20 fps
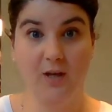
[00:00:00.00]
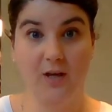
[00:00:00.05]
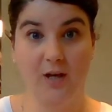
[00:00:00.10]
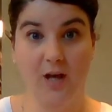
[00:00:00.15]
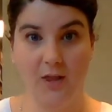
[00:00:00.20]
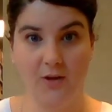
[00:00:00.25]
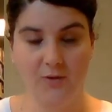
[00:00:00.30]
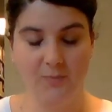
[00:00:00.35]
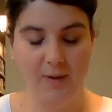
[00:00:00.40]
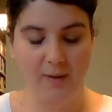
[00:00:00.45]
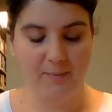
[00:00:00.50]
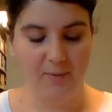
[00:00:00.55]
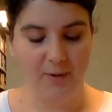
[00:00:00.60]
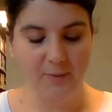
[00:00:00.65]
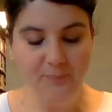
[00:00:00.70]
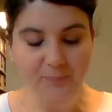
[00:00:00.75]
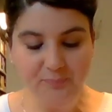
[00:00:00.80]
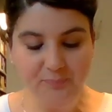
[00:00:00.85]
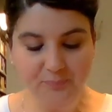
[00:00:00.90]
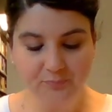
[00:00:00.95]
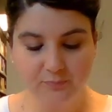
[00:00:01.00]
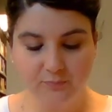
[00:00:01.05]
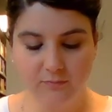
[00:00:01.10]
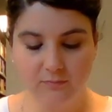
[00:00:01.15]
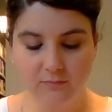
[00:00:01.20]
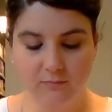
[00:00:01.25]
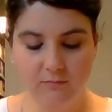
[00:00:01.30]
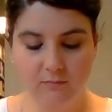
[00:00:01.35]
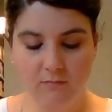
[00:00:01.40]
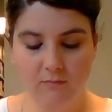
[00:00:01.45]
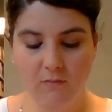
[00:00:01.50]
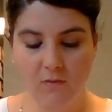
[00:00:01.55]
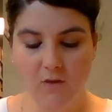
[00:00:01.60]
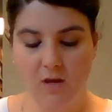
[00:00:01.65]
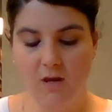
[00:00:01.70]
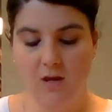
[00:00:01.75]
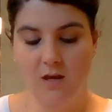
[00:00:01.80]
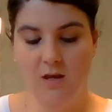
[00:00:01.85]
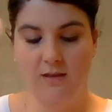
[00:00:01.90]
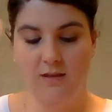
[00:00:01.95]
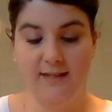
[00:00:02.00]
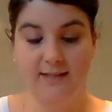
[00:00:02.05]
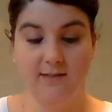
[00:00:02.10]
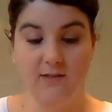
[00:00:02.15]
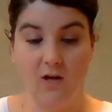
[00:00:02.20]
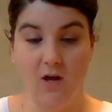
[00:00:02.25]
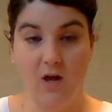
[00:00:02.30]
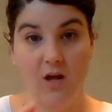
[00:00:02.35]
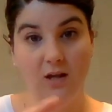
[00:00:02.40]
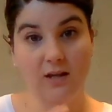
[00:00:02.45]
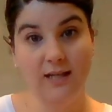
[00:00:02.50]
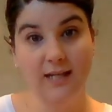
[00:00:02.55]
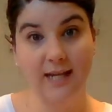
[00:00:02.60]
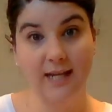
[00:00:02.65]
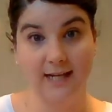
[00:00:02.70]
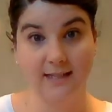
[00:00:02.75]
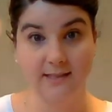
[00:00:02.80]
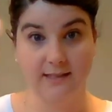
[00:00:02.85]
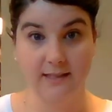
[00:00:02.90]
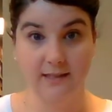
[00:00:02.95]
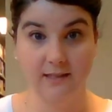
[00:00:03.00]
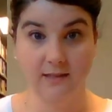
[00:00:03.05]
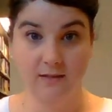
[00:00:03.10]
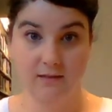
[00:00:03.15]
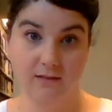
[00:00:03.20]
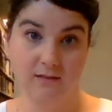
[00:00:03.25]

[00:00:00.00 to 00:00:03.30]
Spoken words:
colored paper that's all connected,